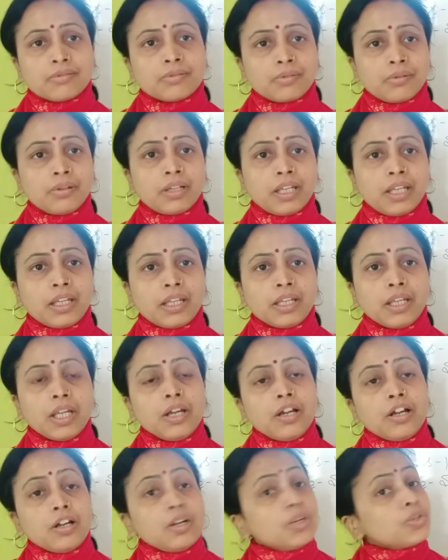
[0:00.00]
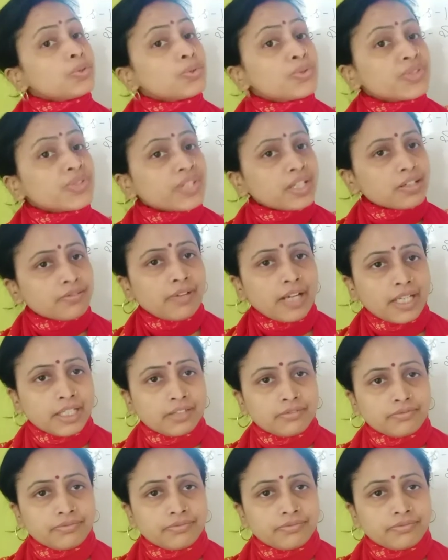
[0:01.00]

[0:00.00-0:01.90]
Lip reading: okay, to survive.